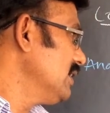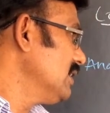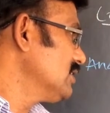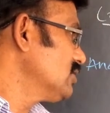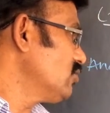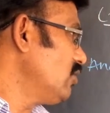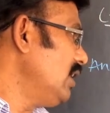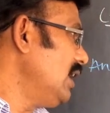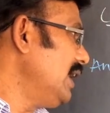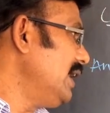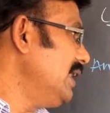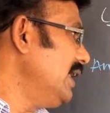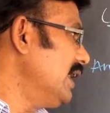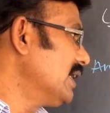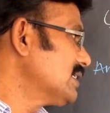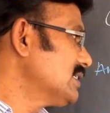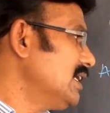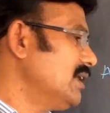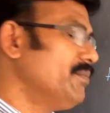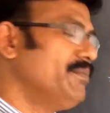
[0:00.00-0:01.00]
So lead
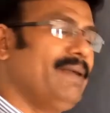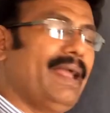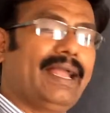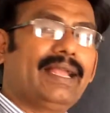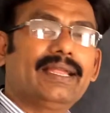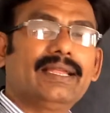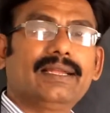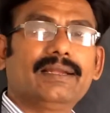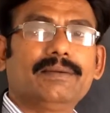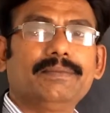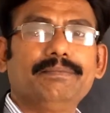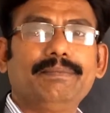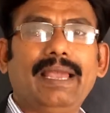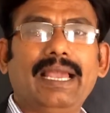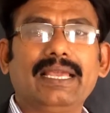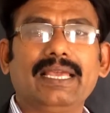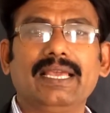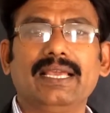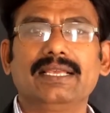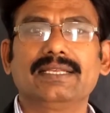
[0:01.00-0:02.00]
dioxide
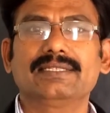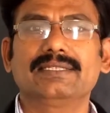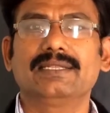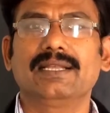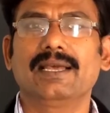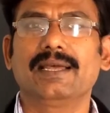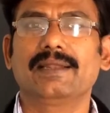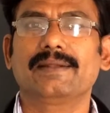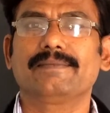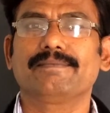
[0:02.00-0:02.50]
packing is there.